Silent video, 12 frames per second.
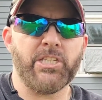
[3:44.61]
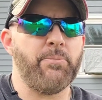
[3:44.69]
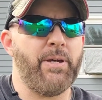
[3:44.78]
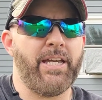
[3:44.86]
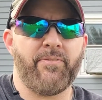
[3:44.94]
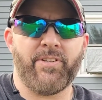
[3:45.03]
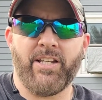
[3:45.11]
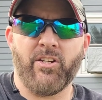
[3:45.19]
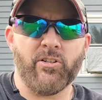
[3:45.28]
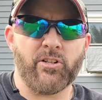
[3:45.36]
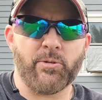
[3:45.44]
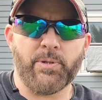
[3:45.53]
You may have to get
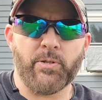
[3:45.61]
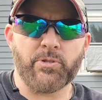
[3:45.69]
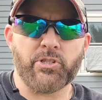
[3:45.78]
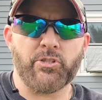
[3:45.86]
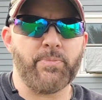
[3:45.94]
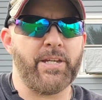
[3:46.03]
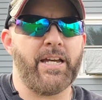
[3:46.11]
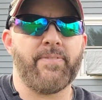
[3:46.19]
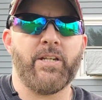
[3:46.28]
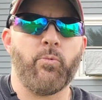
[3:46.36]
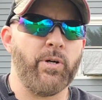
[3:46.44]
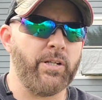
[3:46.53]
longer bolts. You may have to
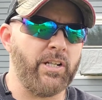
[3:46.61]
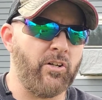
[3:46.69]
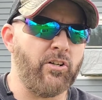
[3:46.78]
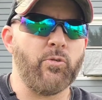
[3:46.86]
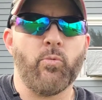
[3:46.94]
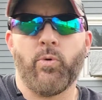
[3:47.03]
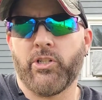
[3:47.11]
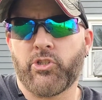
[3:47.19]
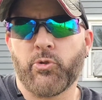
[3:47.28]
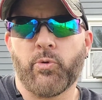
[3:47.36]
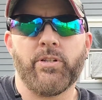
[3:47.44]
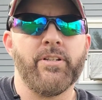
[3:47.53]
get one long, one
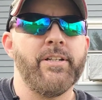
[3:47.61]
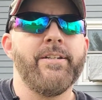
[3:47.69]
short.